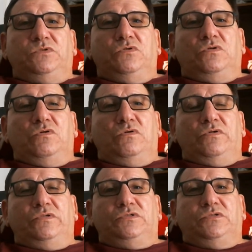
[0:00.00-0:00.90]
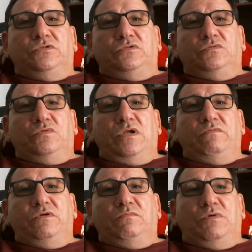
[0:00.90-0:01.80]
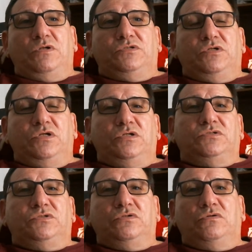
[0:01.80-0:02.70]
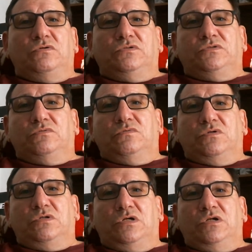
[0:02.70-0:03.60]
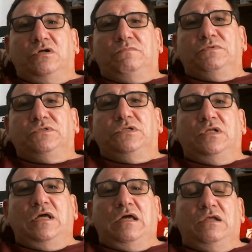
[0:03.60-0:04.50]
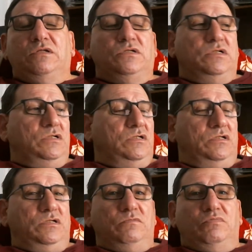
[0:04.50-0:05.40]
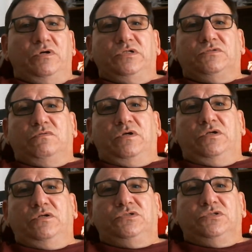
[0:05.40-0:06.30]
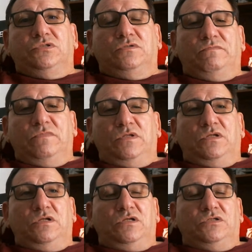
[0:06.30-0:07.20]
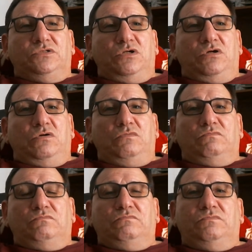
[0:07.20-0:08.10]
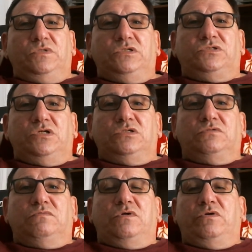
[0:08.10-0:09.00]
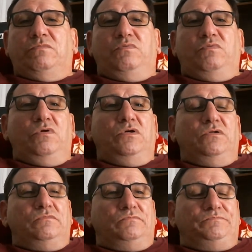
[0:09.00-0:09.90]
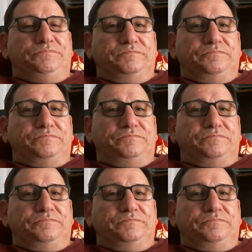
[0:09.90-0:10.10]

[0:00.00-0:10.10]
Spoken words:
you're going to, whatever your budget is, you're going to work on up into that price range. So these things are very important.